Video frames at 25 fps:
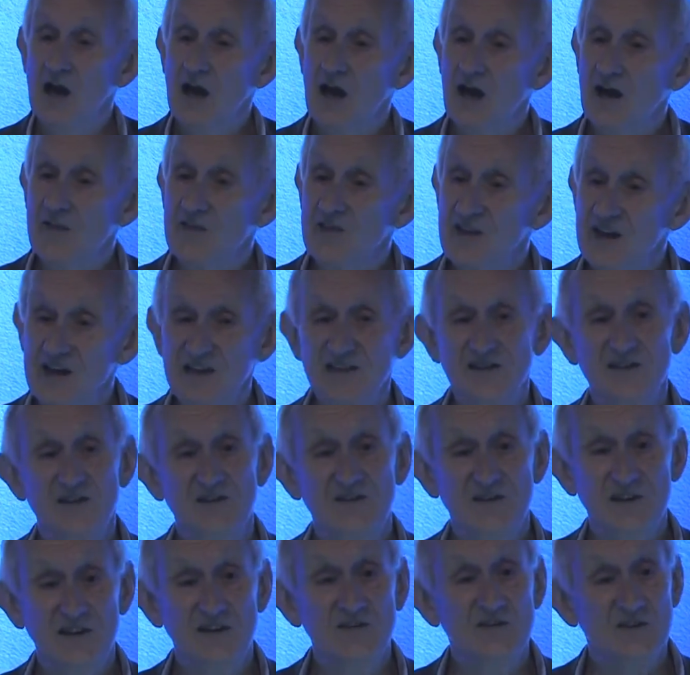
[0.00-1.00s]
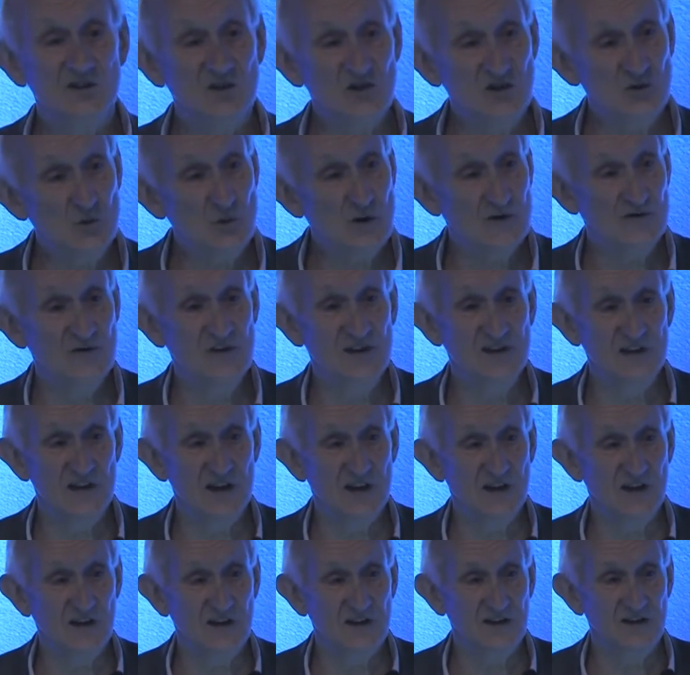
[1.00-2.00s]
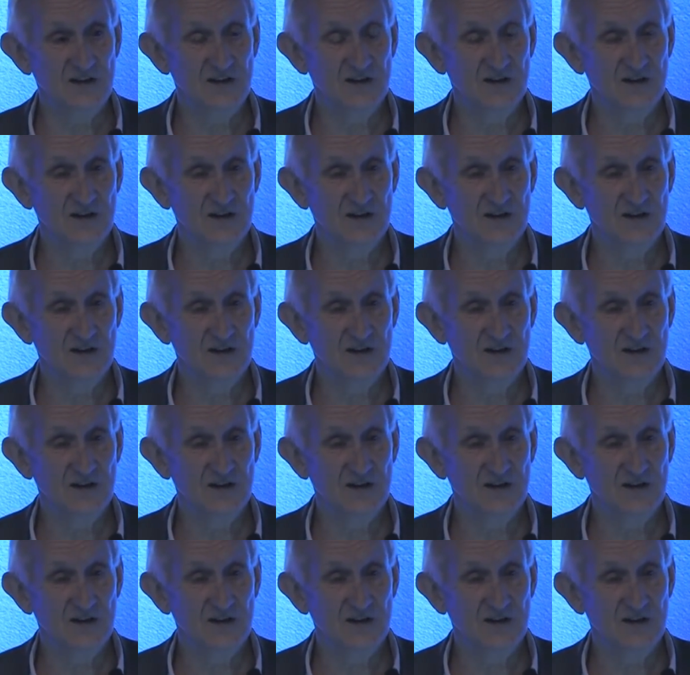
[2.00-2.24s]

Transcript: and there's the thing that you have designed.